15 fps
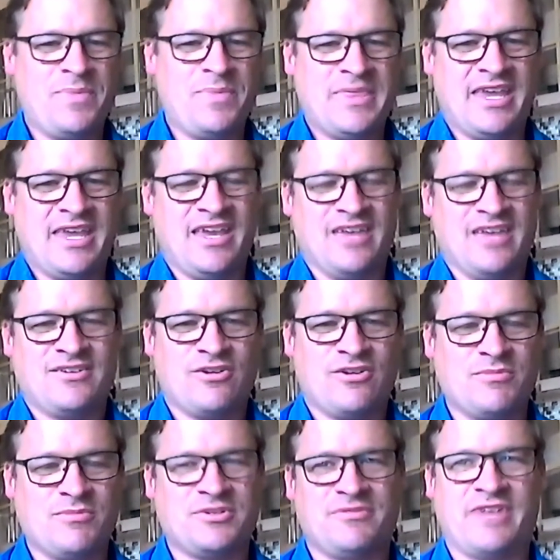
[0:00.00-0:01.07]
In
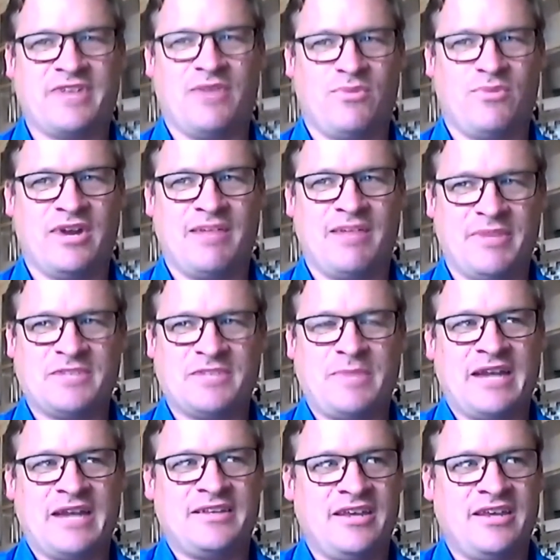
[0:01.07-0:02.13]
terms of like what I'm
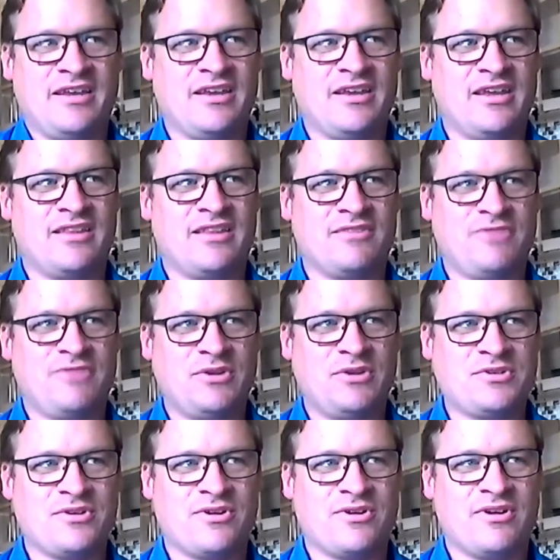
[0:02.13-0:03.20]
expecting in the
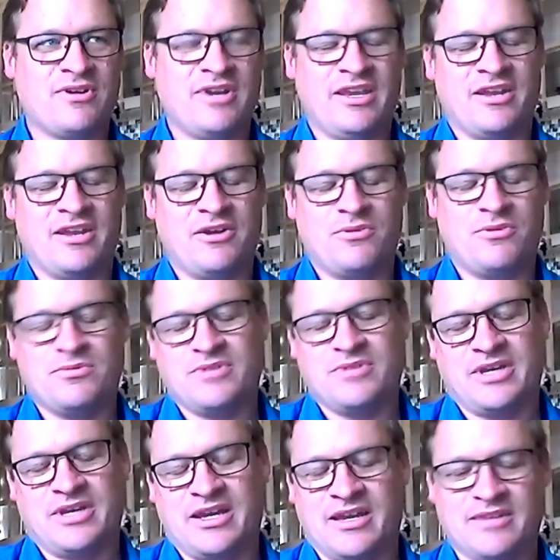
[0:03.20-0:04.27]
future,
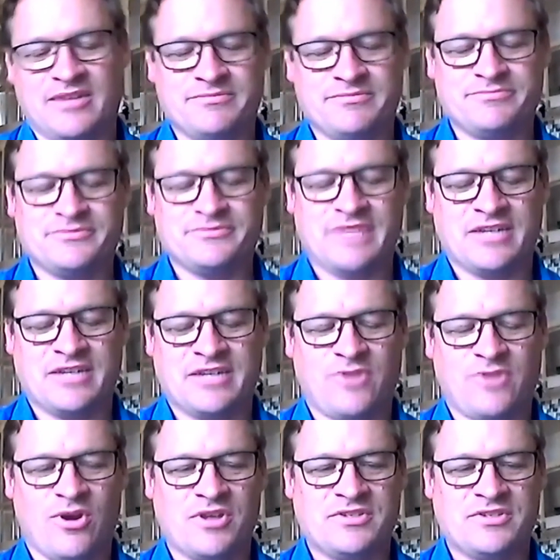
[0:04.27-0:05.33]
as
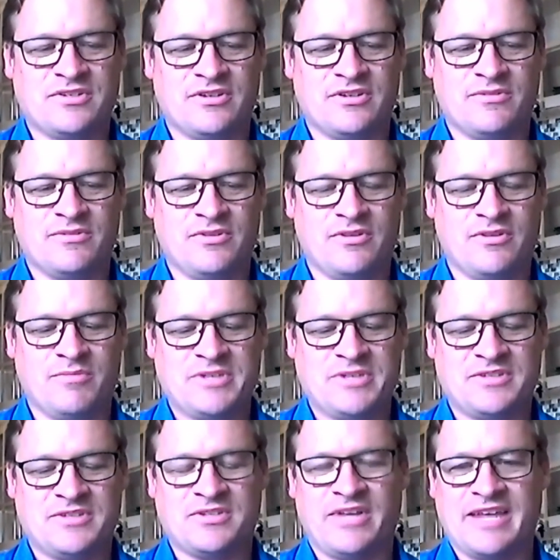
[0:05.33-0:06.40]
far as the
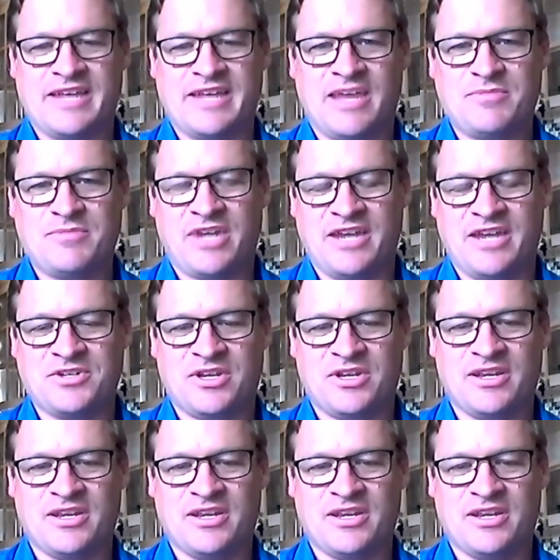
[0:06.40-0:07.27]
business landscape changing,